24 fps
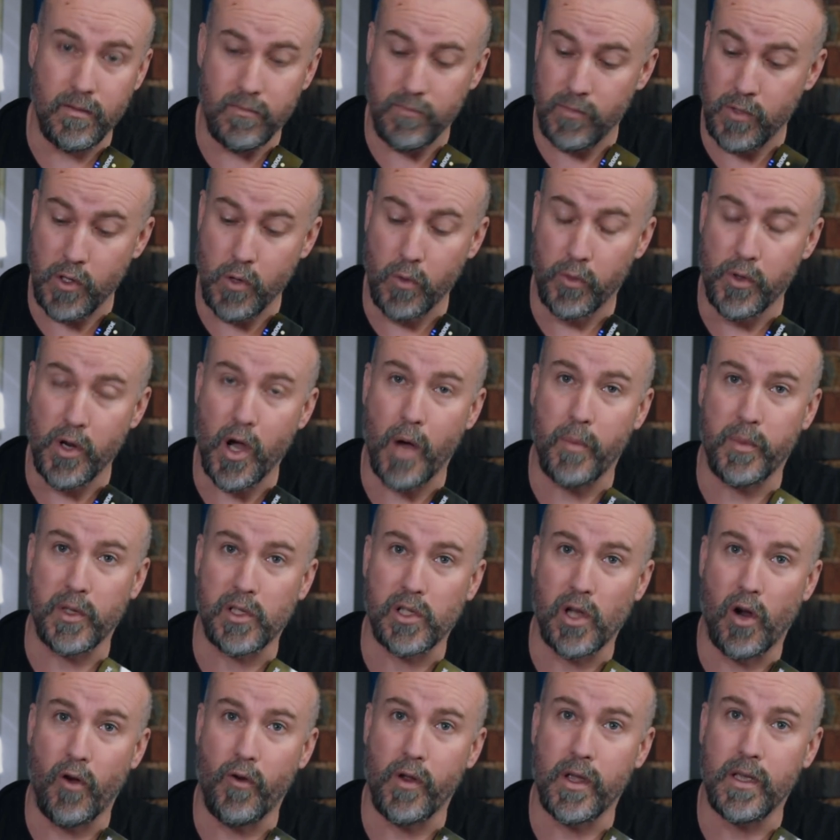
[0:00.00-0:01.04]
You will not be
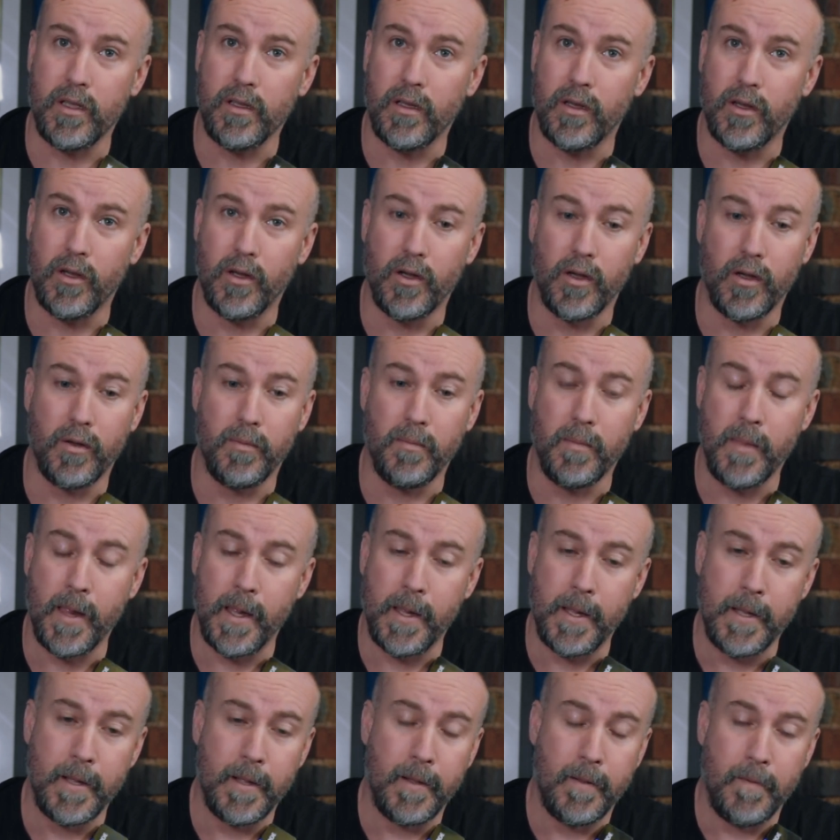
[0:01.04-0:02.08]
sorry. The
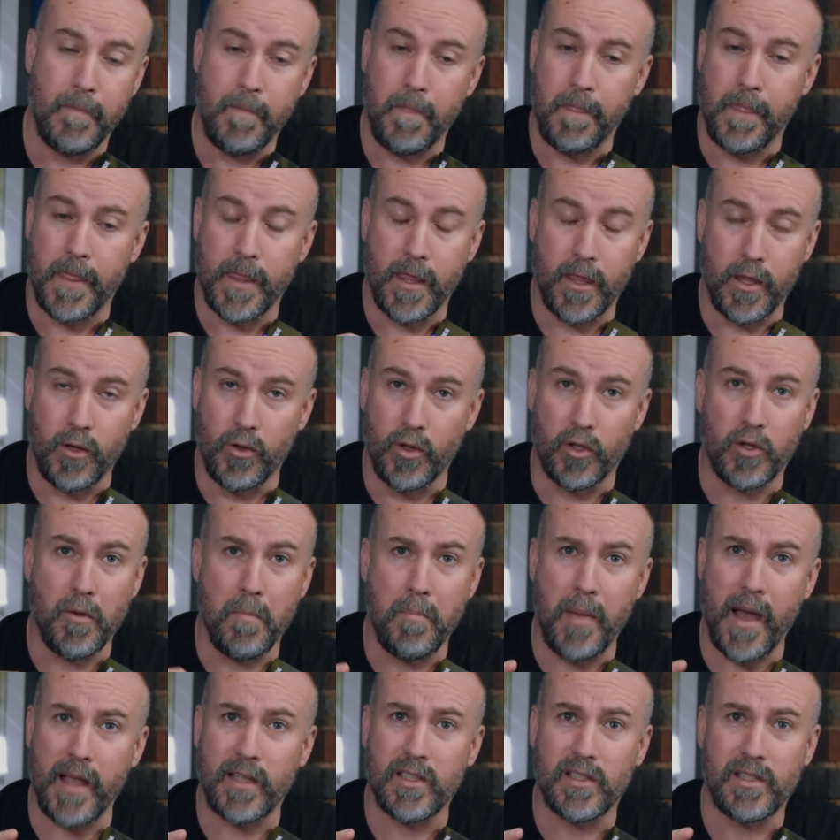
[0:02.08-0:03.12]
other
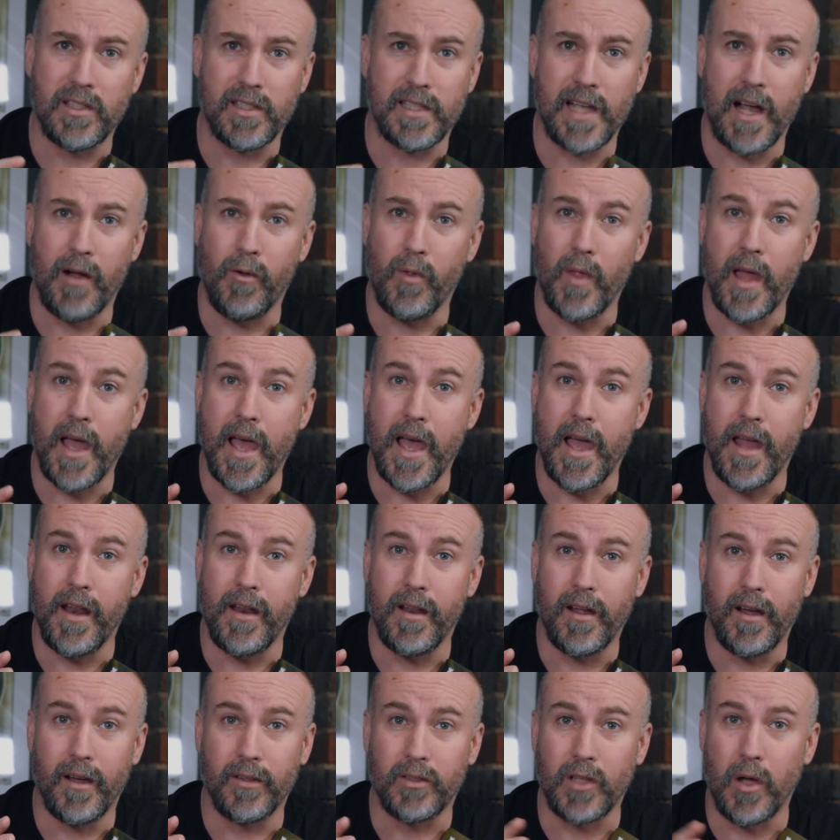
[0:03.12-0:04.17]
competitors out there,
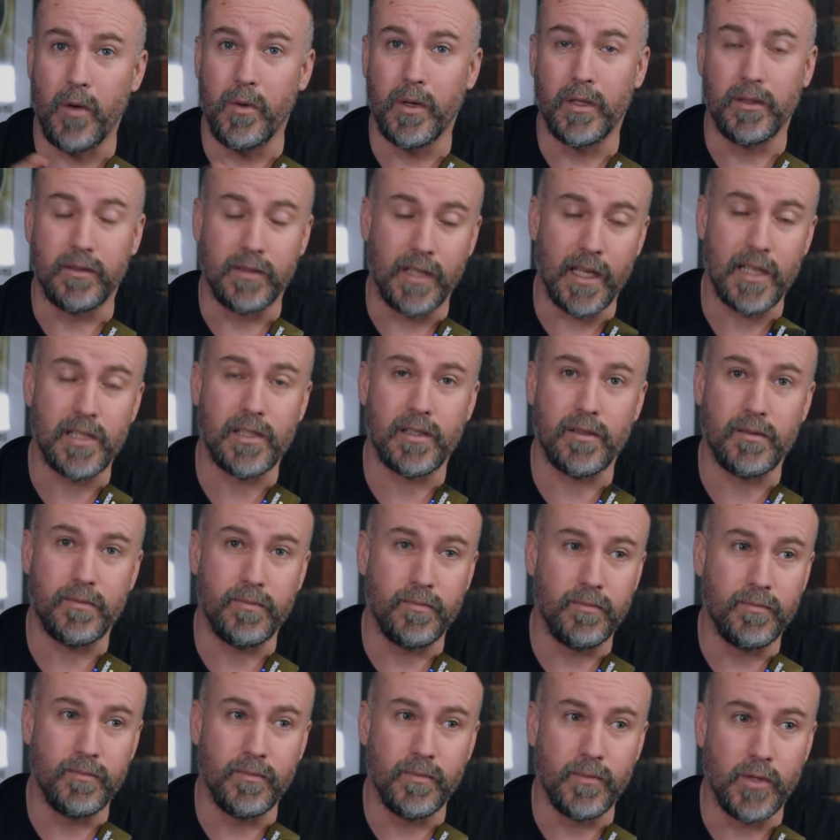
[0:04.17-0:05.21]
and I don't want to
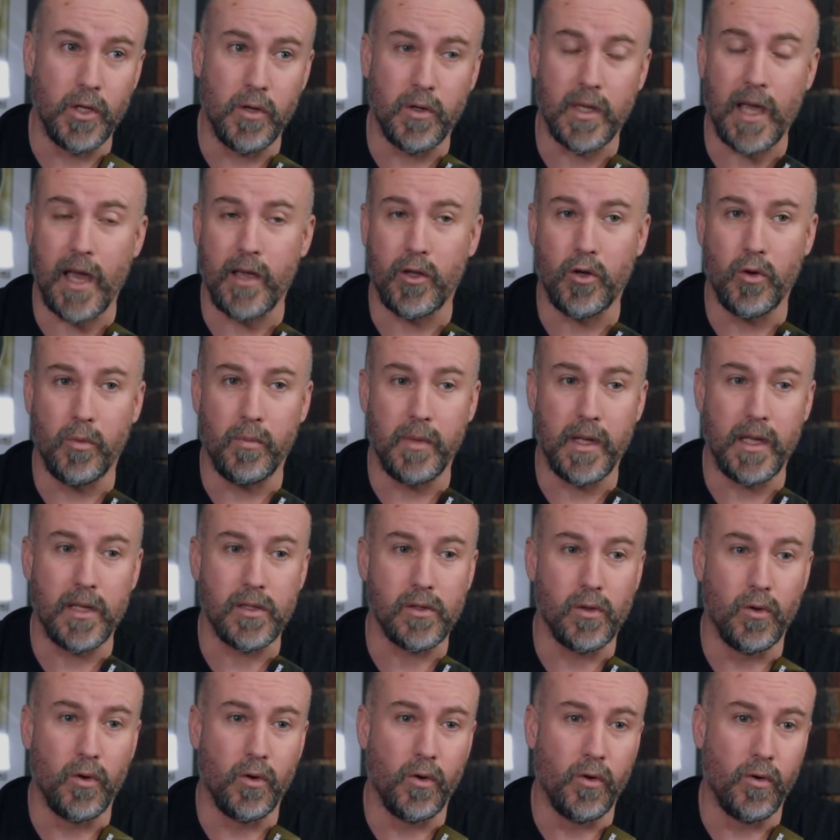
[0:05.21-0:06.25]
diss UK
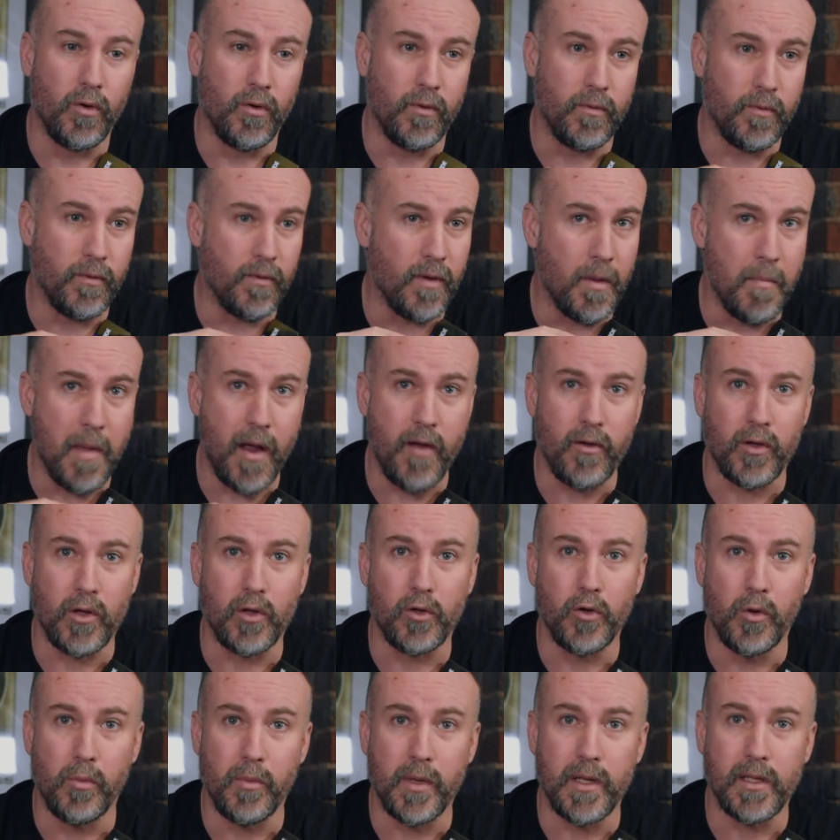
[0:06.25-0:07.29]
companies or
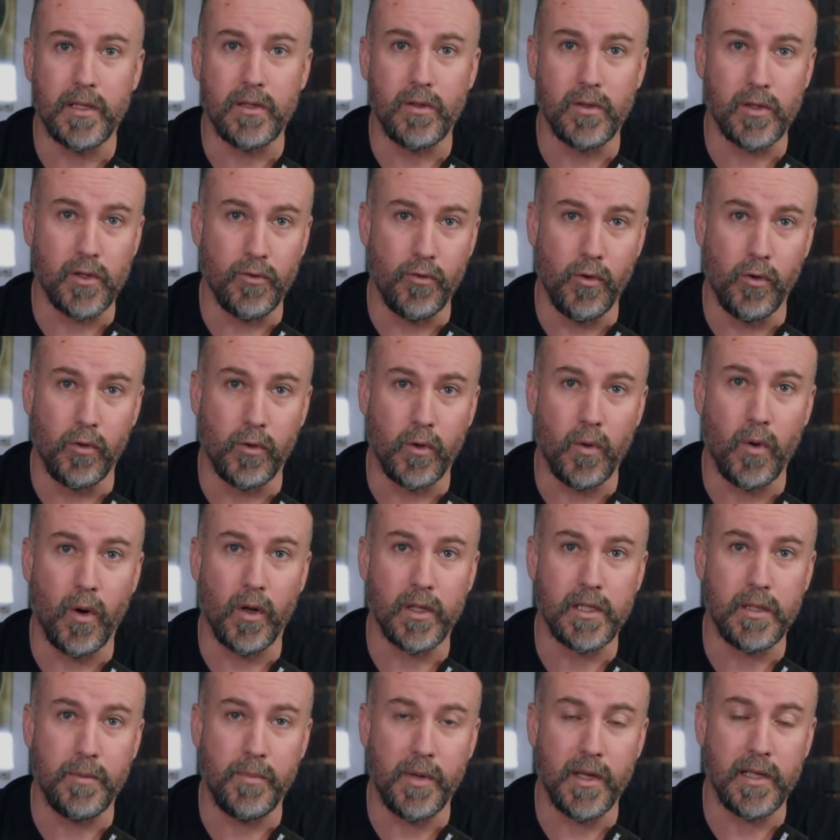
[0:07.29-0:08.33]
American companies because they're all
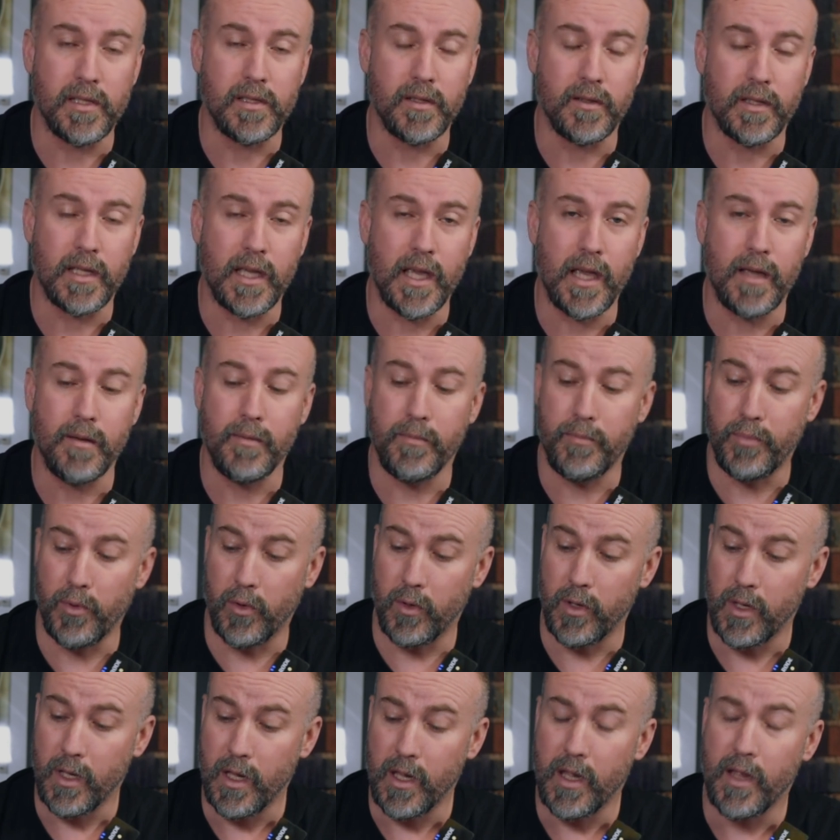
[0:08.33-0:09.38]
quality pieces of kit,
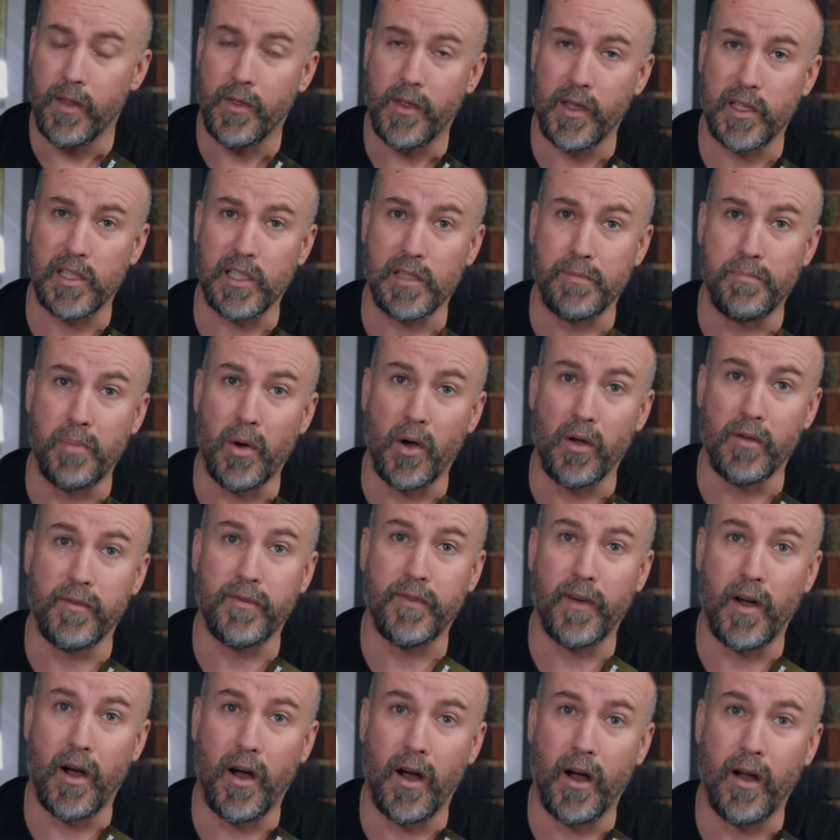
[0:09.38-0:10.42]
but this is by
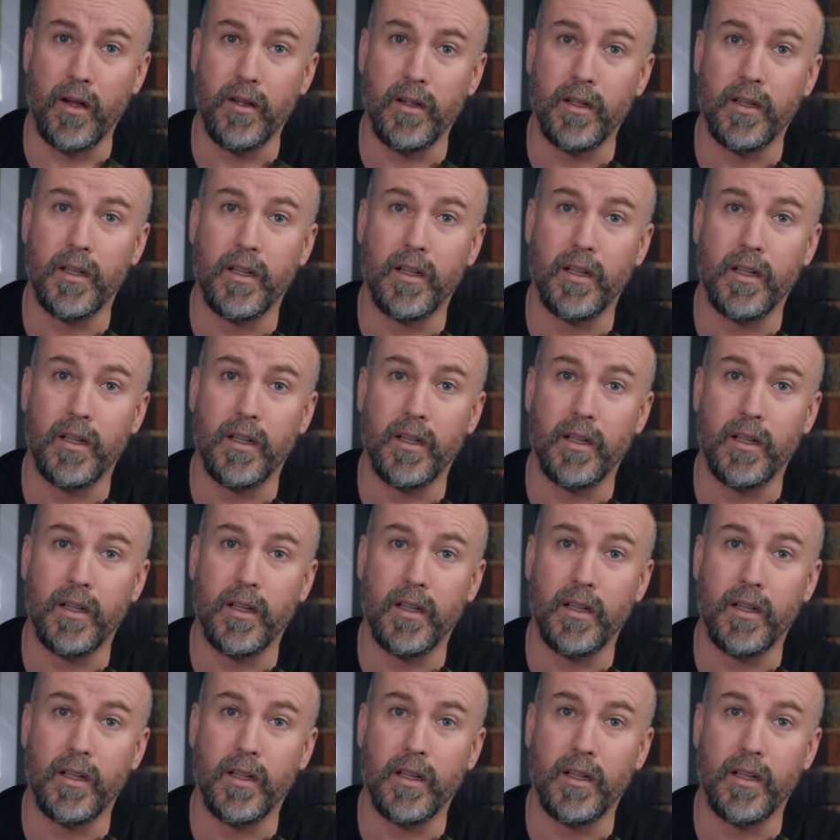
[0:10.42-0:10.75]
far